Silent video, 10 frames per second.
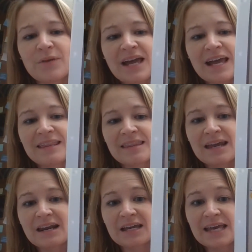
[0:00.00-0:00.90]
And
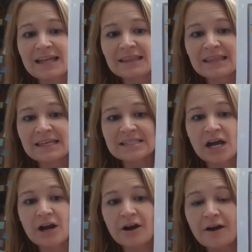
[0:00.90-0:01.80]
then again, these
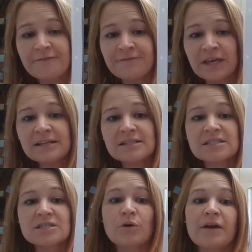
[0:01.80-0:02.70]
are feet.
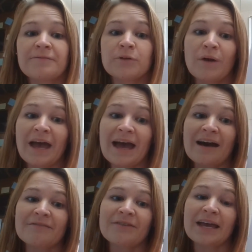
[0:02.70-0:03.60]
So if you
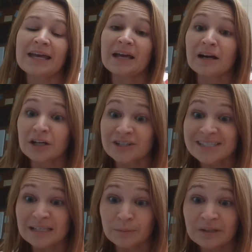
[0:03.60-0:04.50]
have a younger
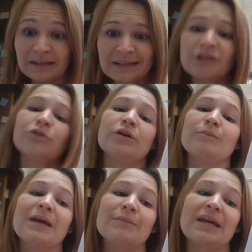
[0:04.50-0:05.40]
sibling, you could
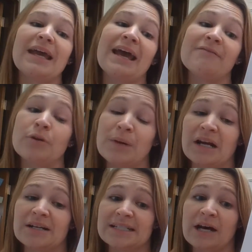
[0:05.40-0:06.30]
maybe have your
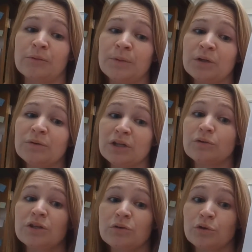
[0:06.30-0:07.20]
parent help you and you
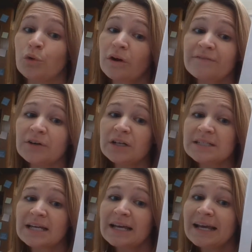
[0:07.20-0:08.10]
could do your foot
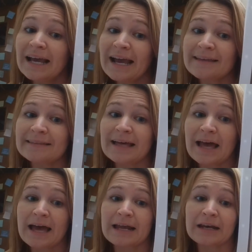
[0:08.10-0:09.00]
and then
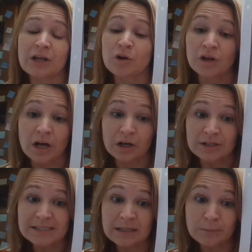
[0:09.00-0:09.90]
your younger
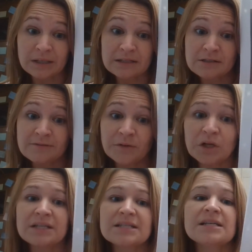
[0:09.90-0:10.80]
sibling's
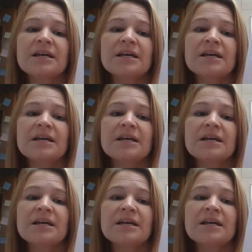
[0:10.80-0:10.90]
foot.